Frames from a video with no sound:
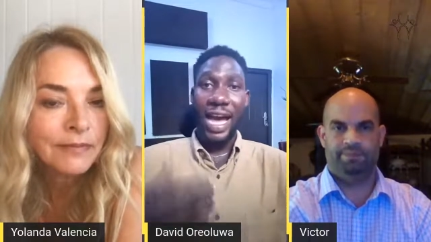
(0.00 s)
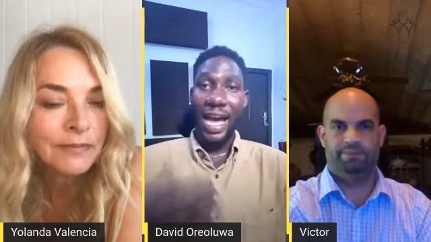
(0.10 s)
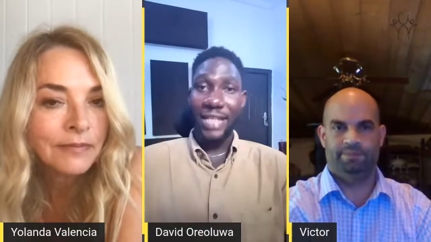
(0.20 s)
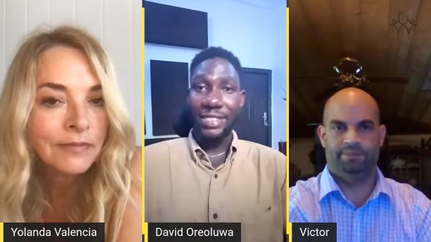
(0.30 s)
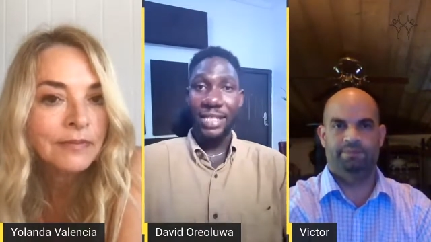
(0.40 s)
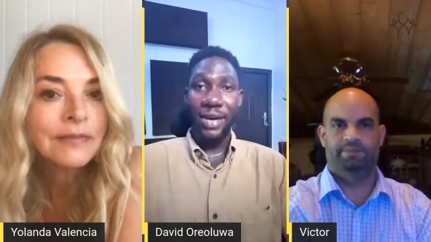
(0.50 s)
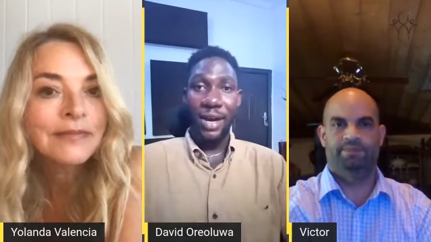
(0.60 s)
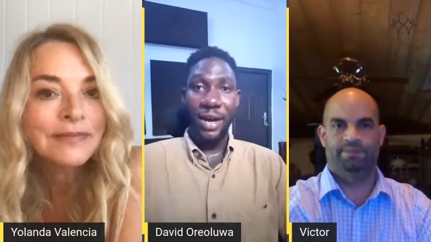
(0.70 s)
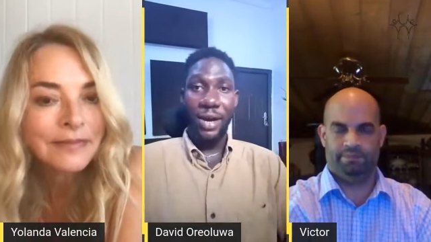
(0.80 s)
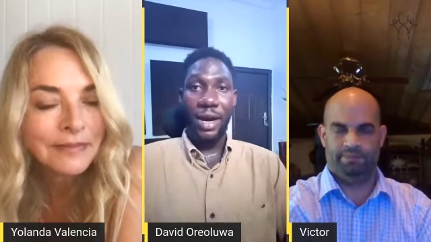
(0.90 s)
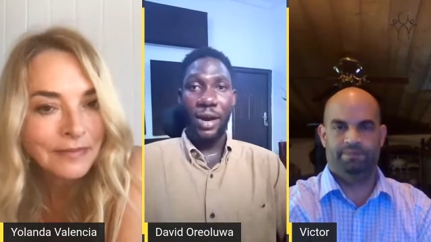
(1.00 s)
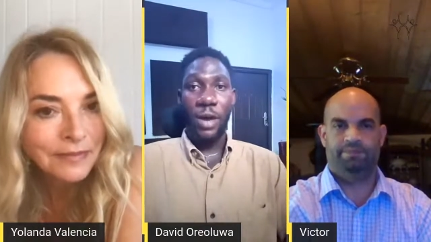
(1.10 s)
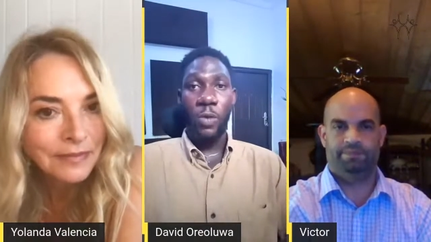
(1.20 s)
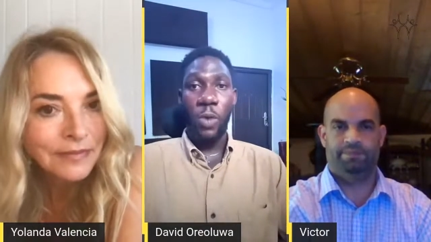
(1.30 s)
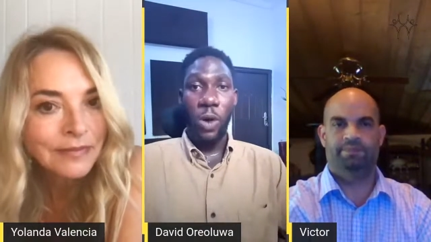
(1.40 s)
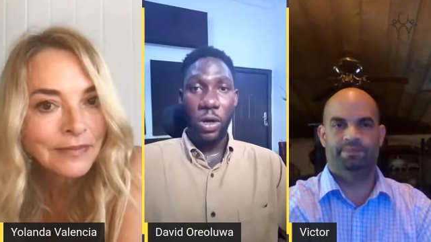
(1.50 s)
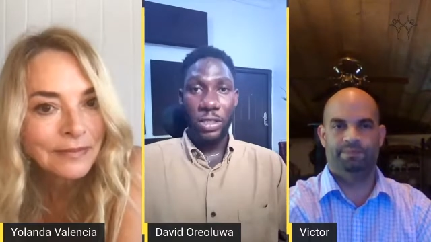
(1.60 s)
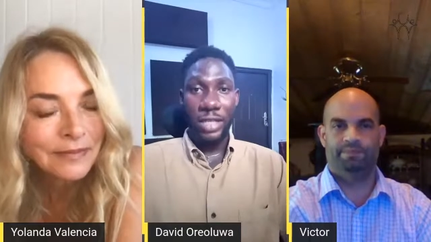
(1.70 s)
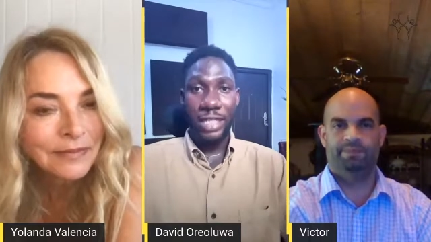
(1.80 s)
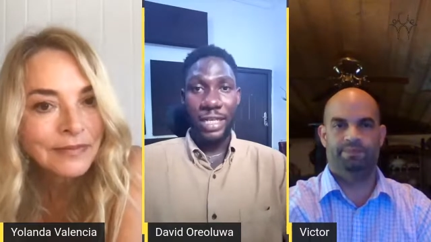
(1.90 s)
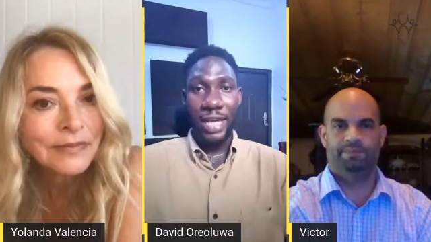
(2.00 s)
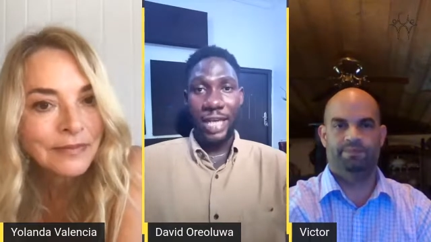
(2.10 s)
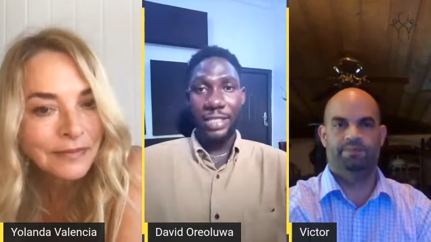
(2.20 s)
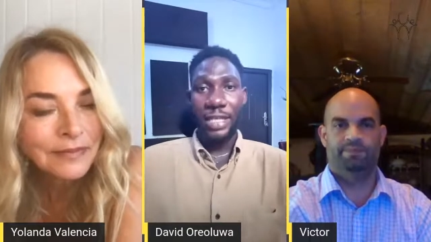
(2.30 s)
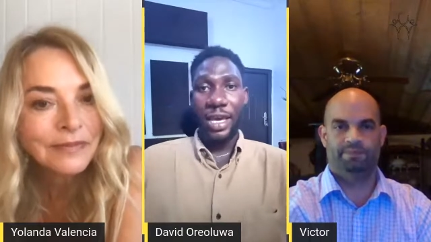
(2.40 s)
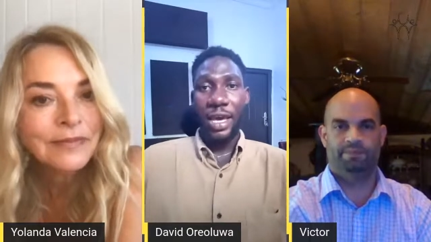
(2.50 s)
Speaker 1: arts, our, our, our works and the likes?